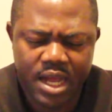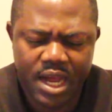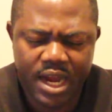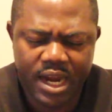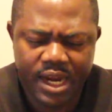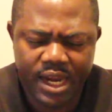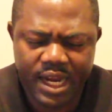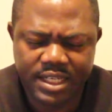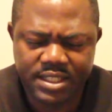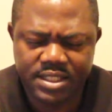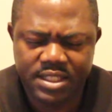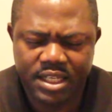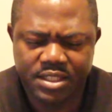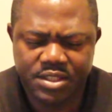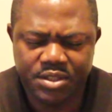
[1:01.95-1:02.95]
I ask
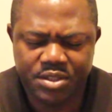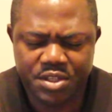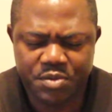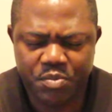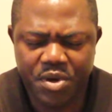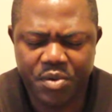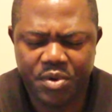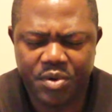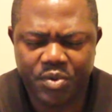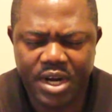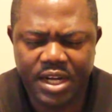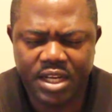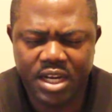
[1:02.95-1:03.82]
that your spirit right